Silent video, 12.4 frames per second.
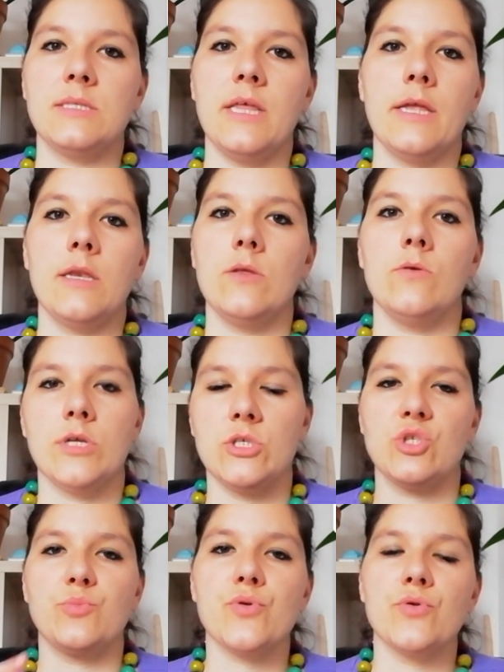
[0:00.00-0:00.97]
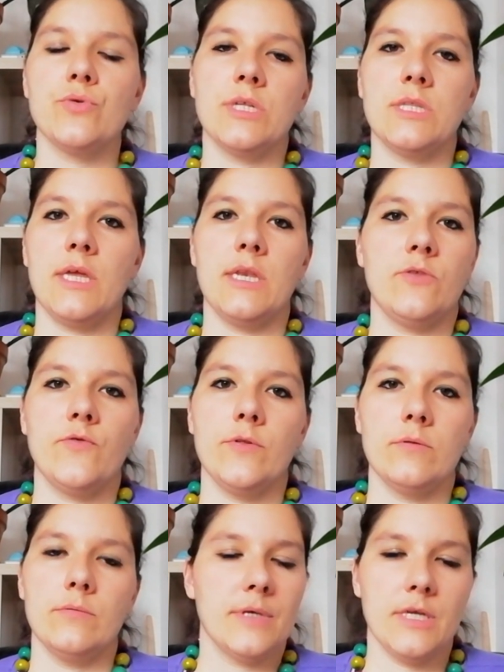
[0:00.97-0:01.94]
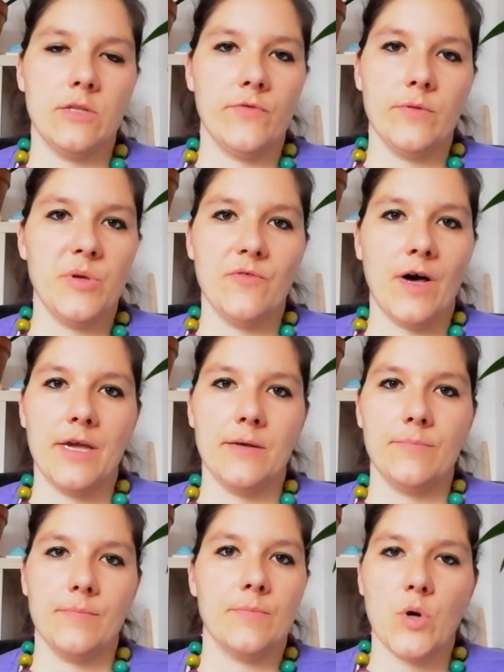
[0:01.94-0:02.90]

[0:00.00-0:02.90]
then you can just prune it and it will be fine.